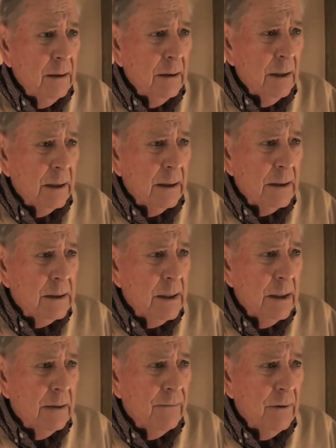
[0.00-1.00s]
like I
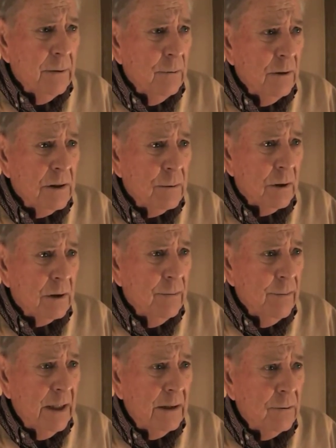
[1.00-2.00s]
say, if anyone struck a
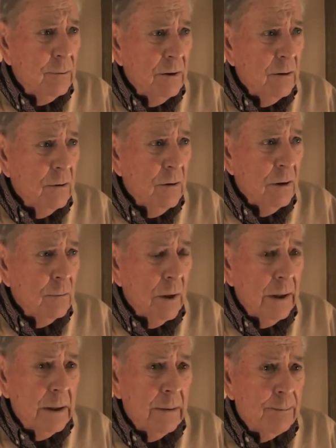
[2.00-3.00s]
match, we'd have gone
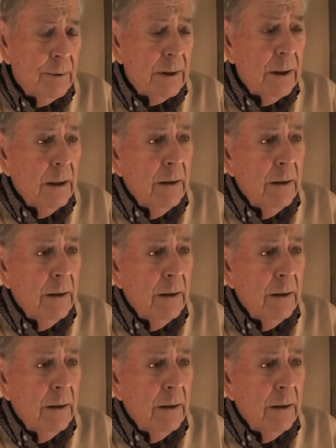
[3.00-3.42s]
right up. But